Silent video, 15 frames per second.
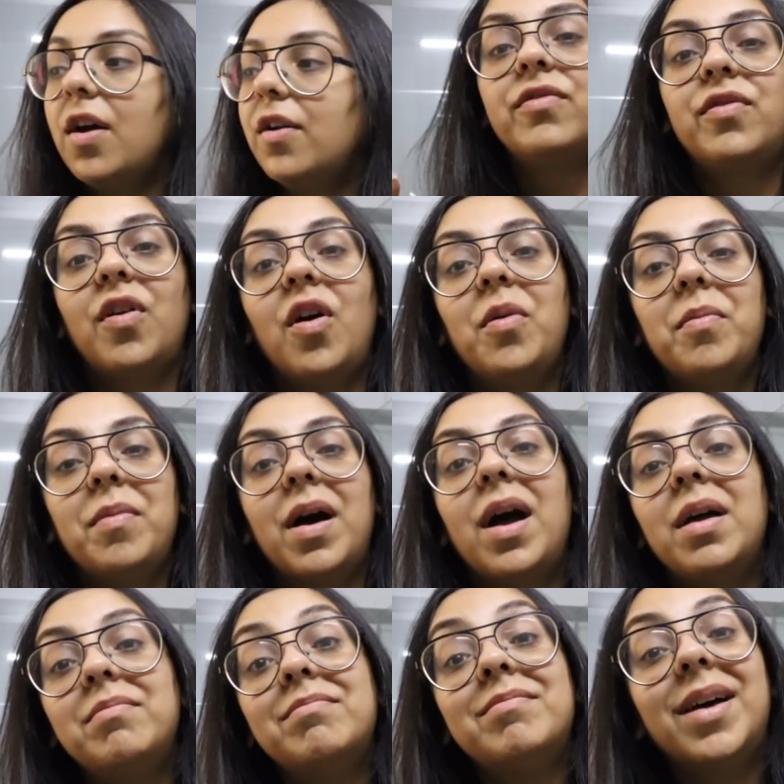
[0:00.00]
For
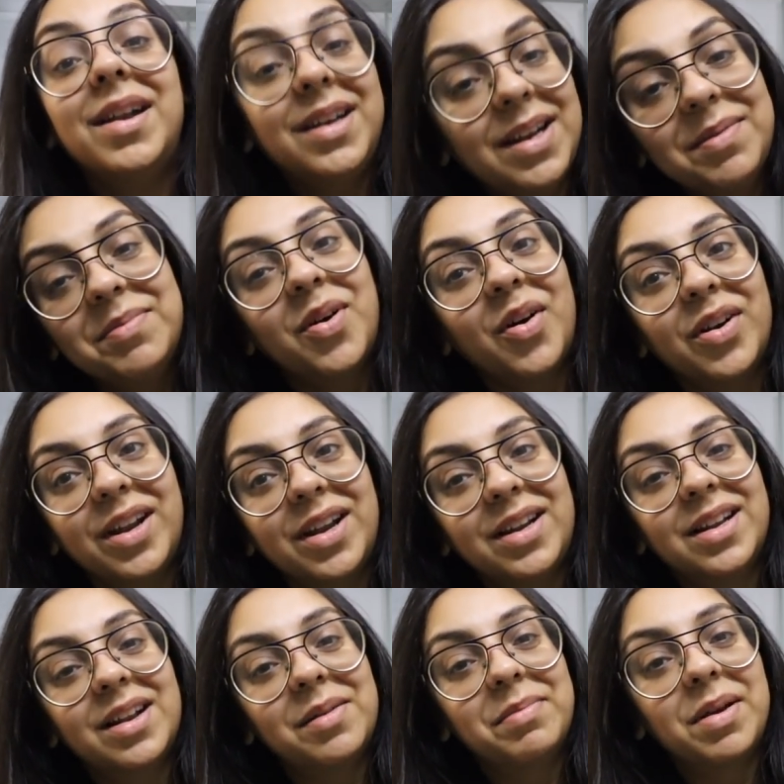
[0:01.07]
my Monday morning
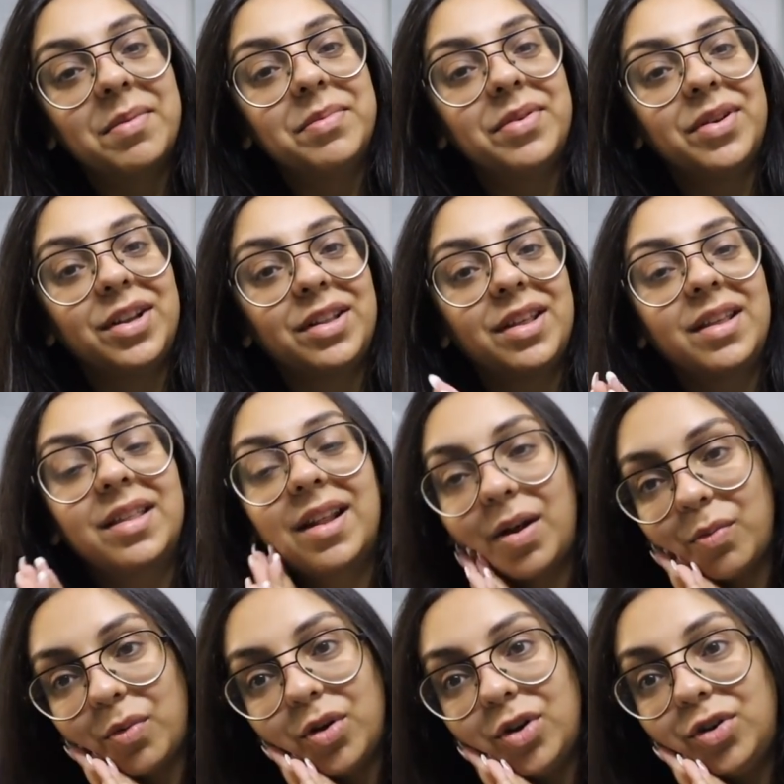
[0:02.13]
little pampering thing that
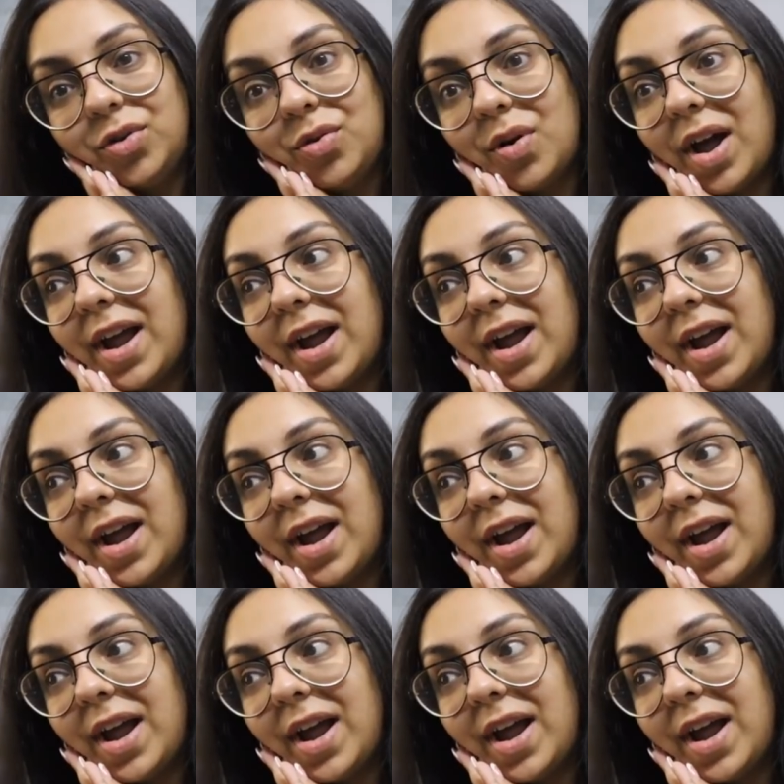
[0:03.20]
I want to do,